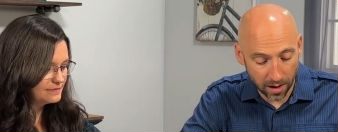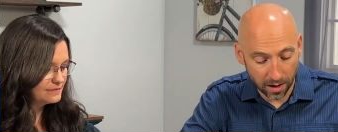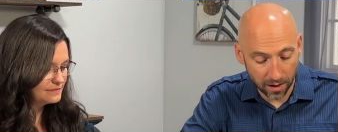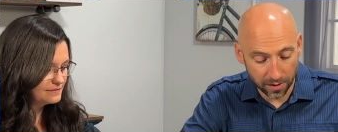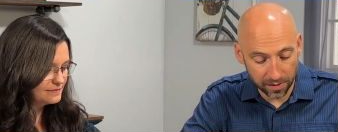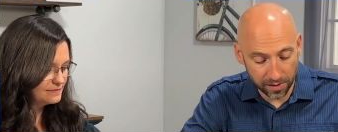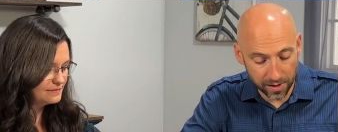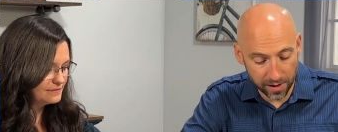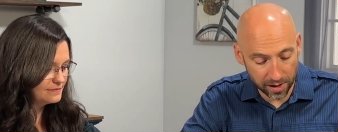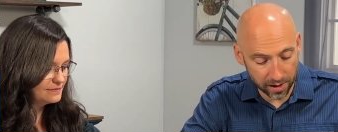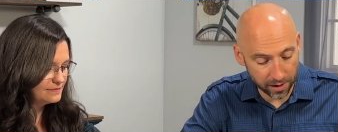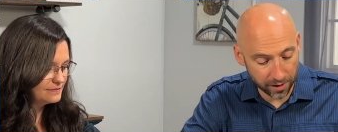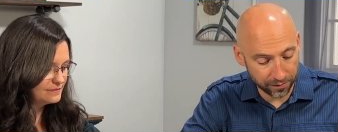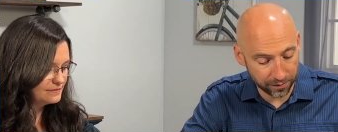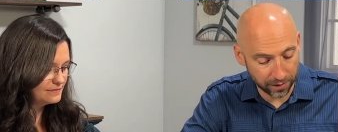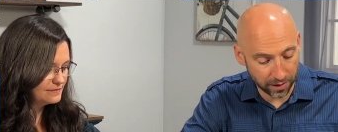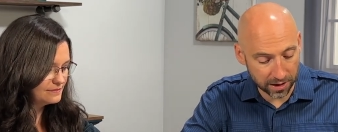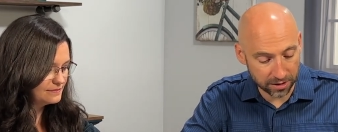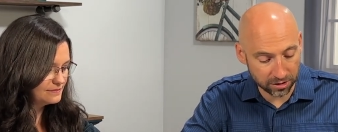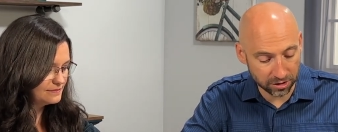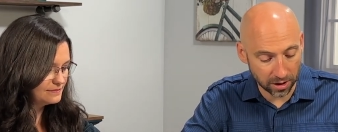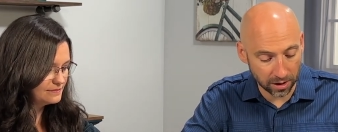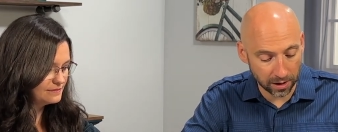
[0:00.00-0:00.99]
Speaker 1: their
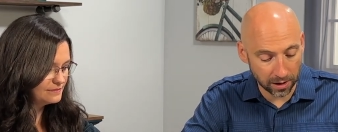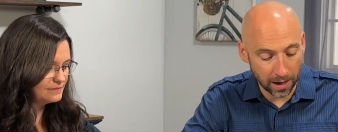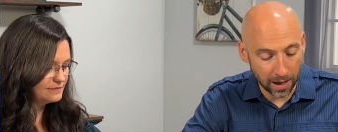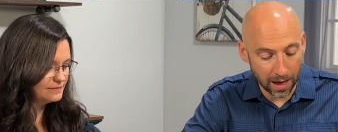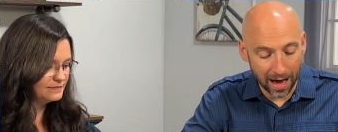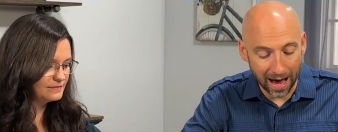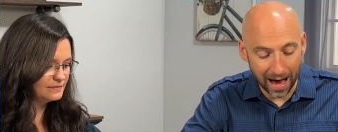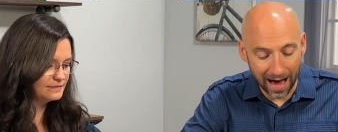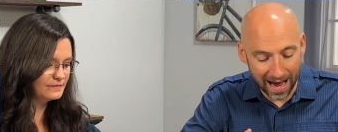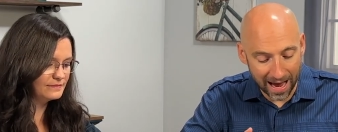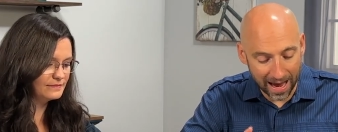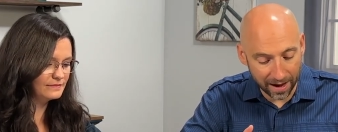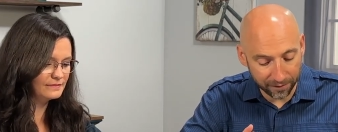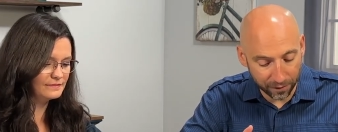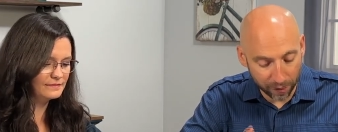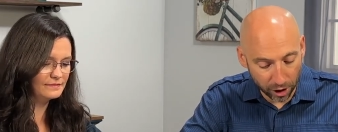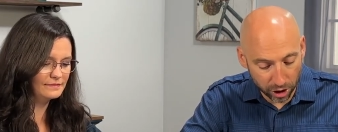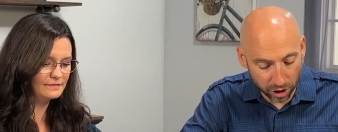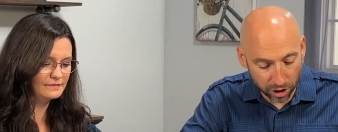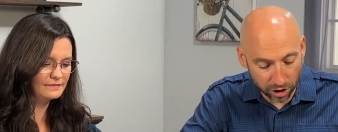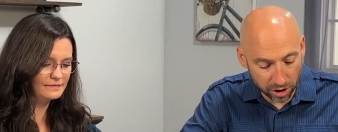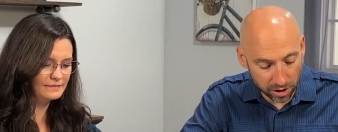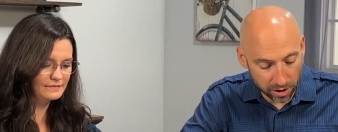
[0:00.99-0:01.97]
affliction, I have
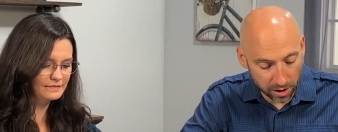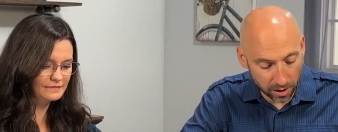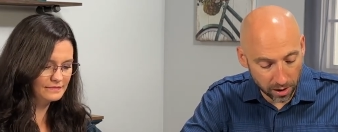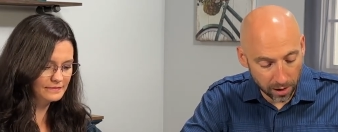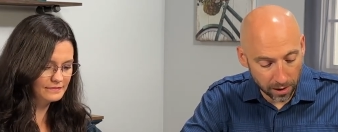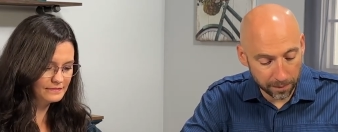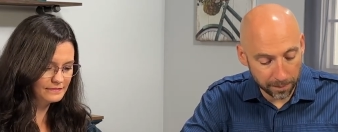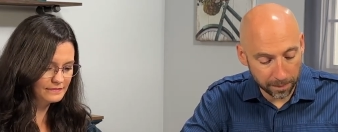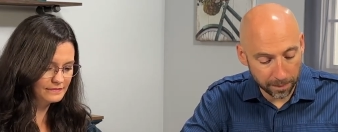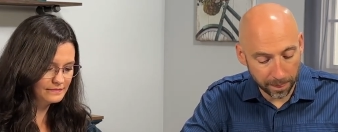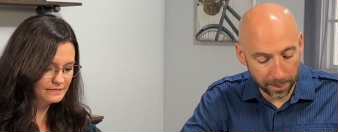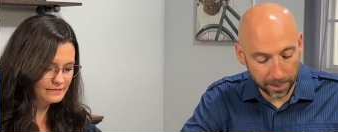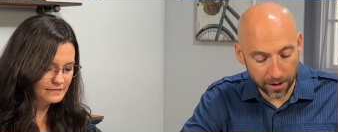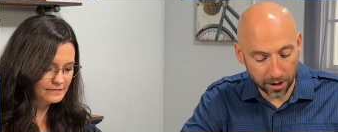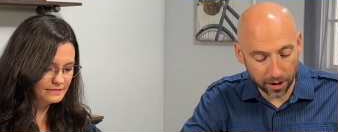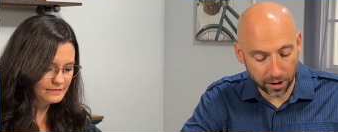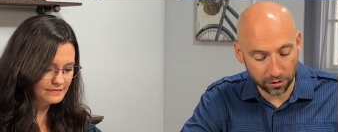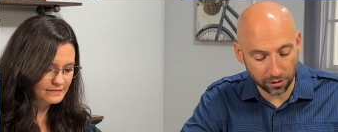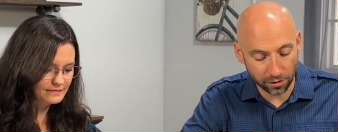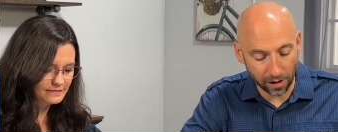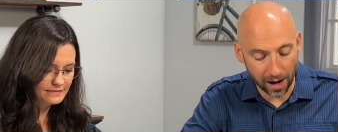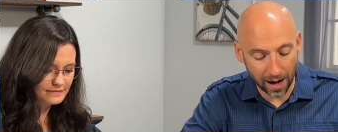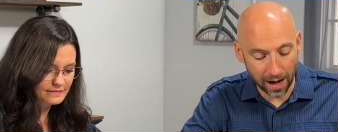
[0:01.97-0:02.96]
heard their
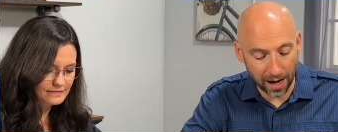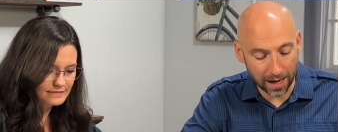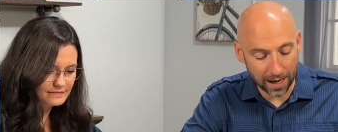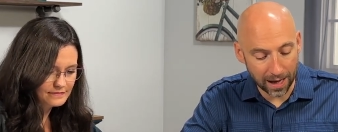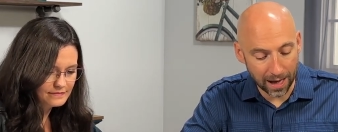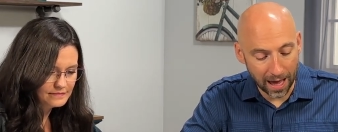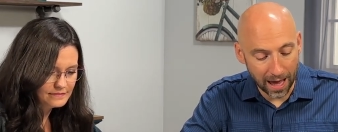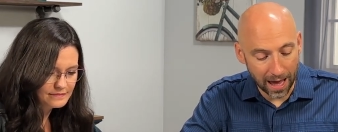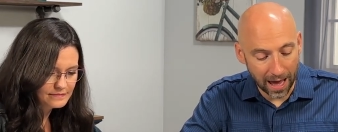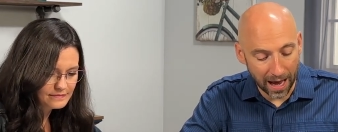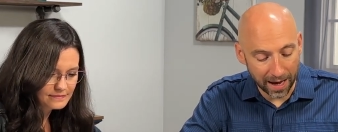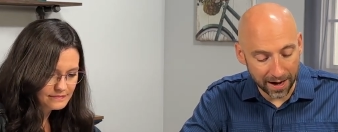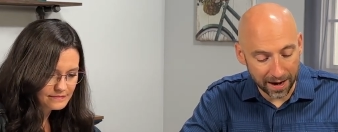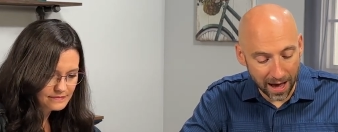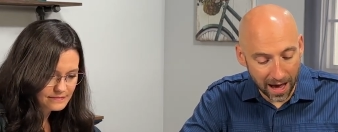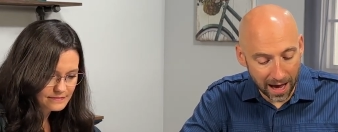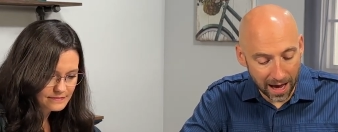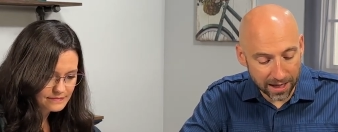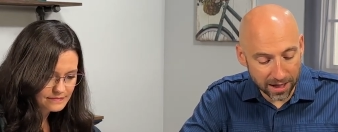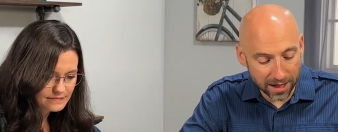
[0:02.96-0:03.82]
cry, and I